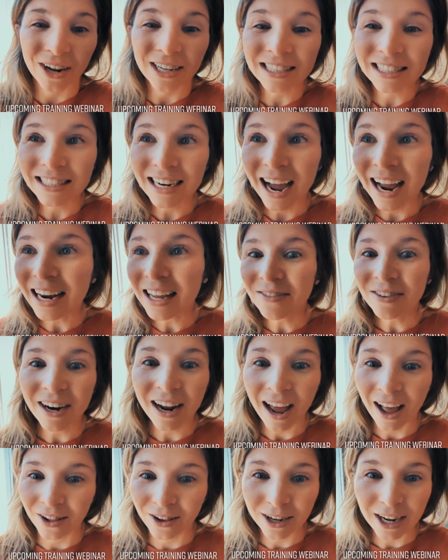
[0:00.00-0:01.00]
It's not even
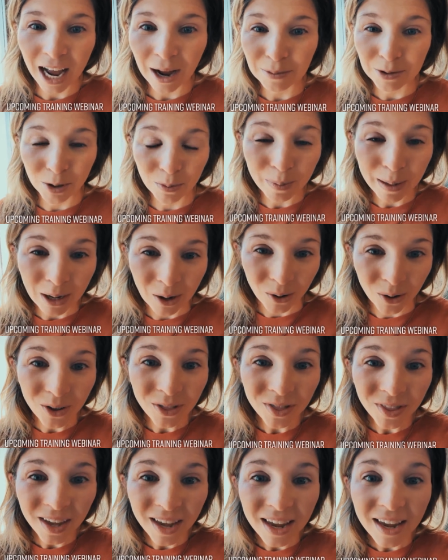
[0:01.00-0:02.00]
a helicopter
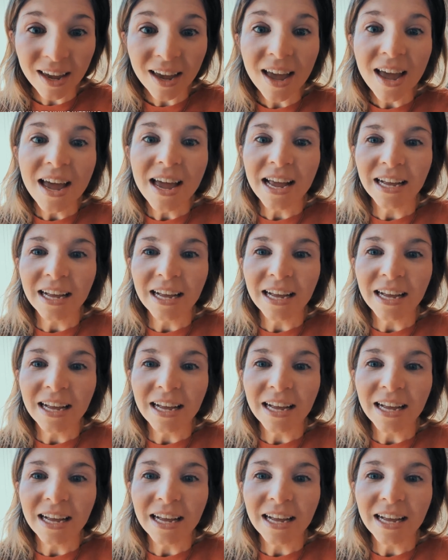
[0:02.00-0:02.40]
parent thing,